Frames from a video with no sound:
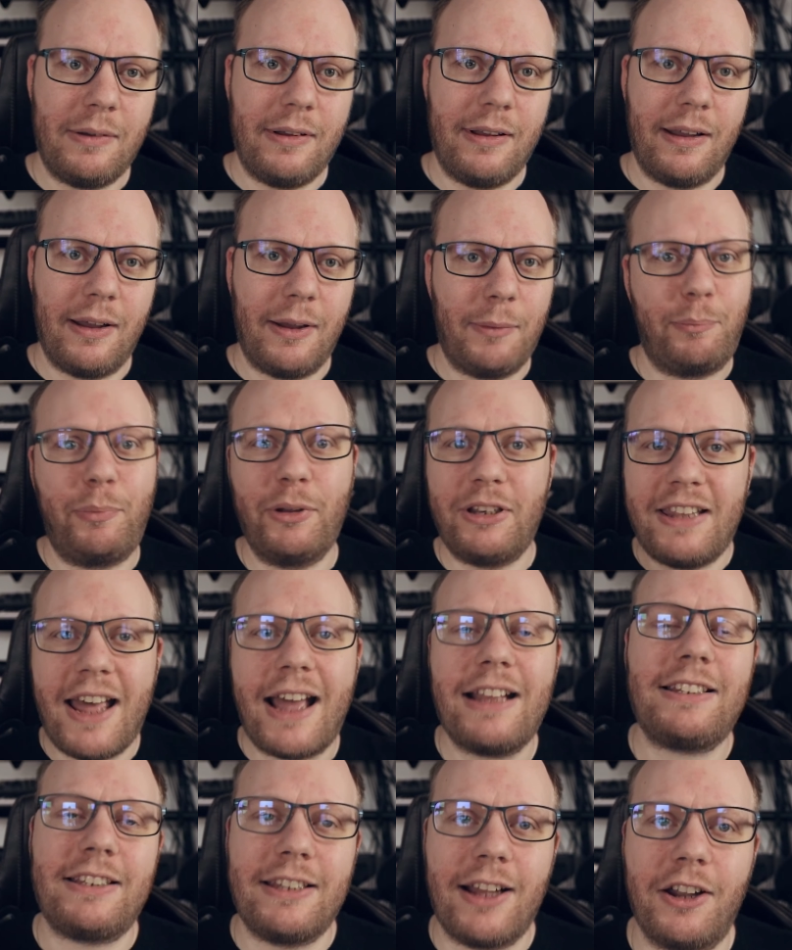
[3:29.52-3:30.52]
But
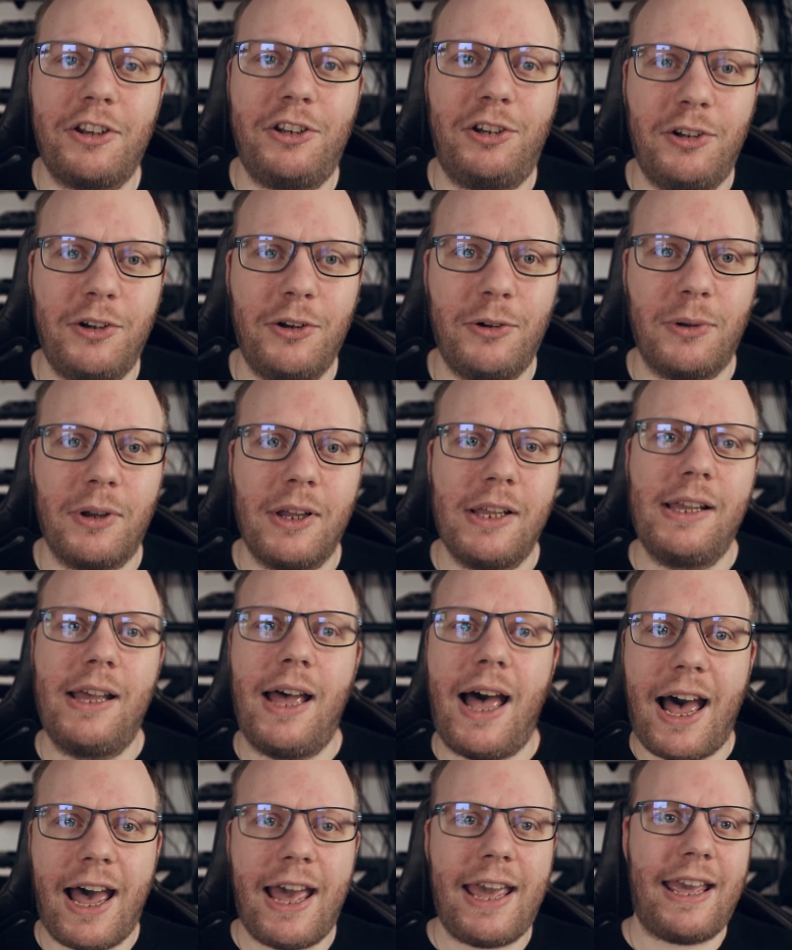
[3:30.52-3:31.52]
that's not true.
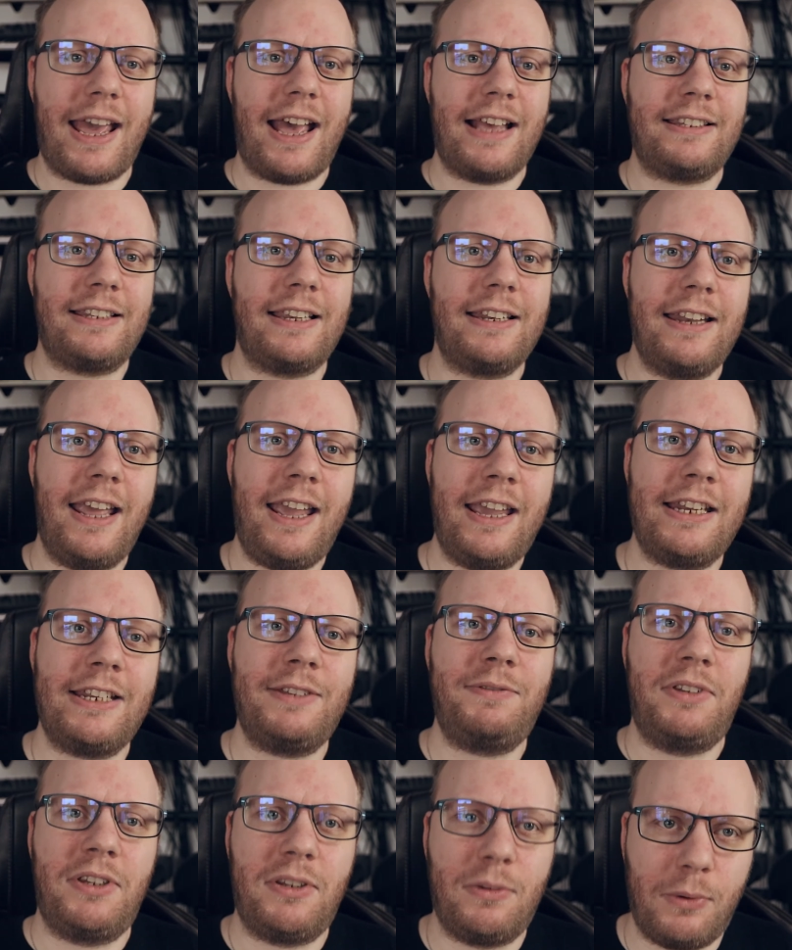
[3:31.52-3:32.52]
I, as a
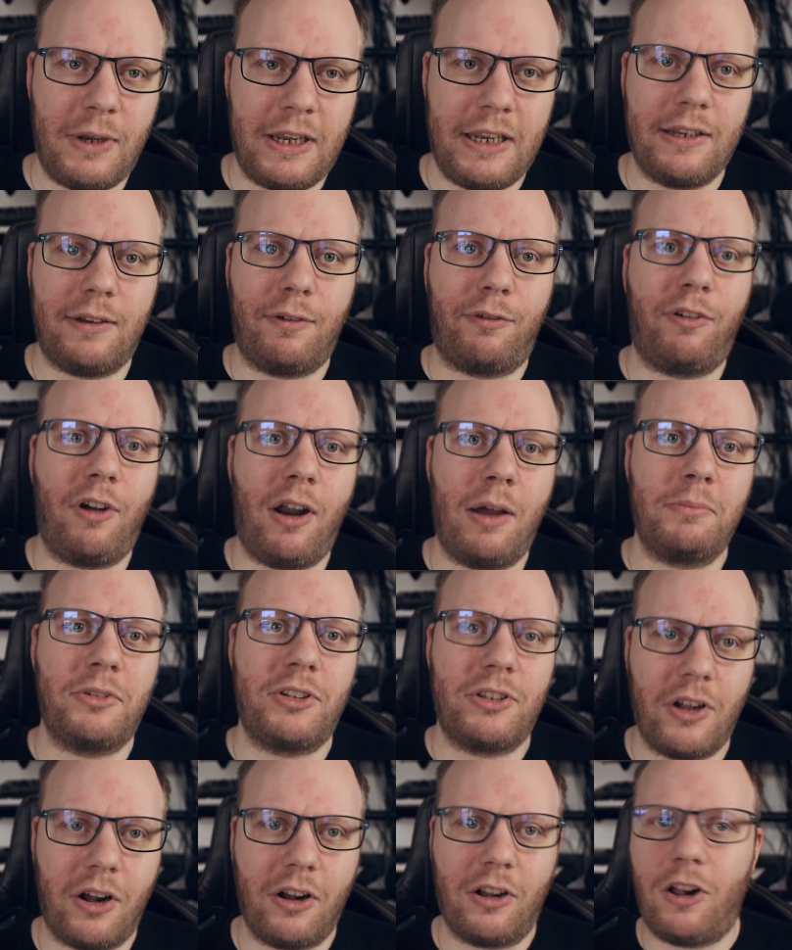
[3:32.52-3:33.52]
native Swede from
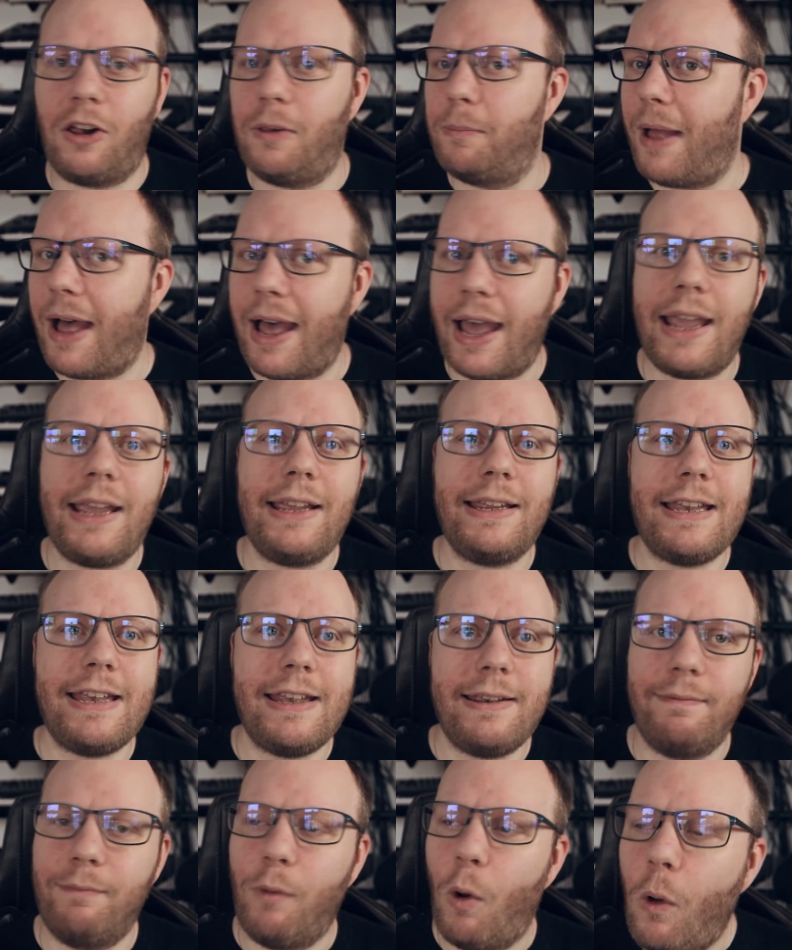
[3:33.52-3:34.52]
Stockholm,
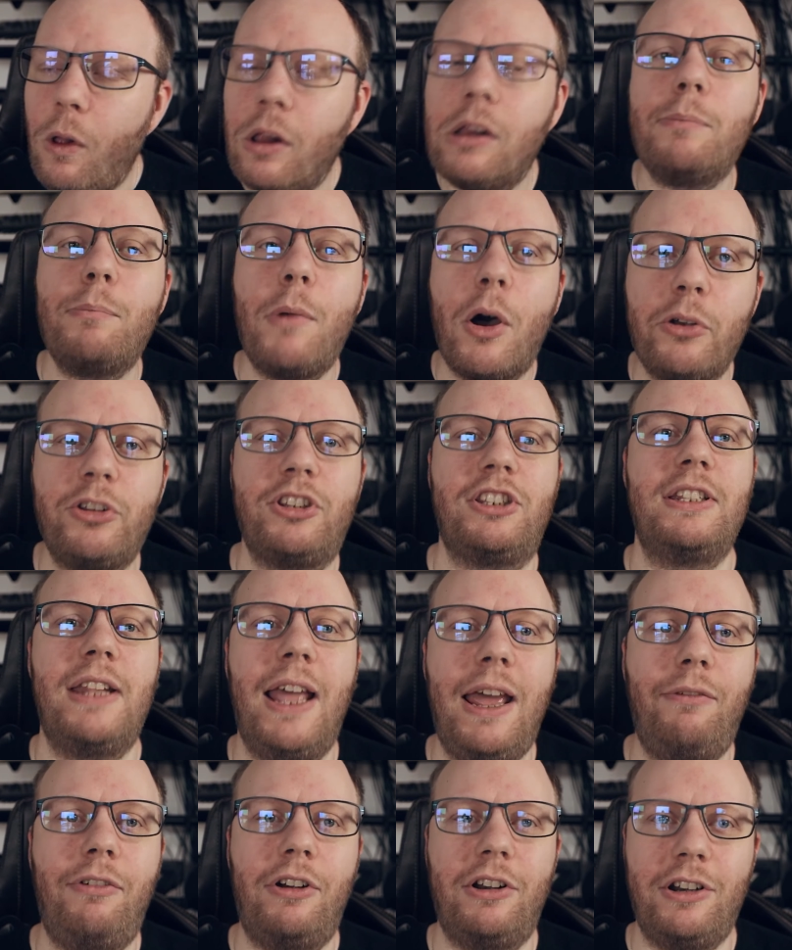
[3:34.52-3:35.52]
I almost
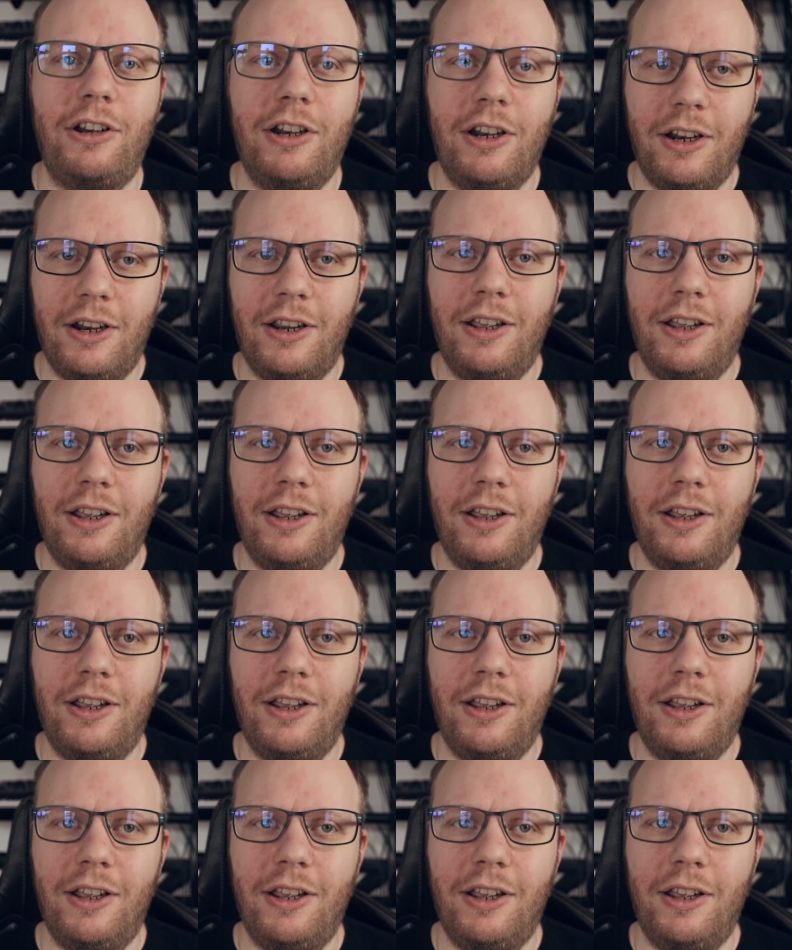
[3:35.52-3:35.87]
never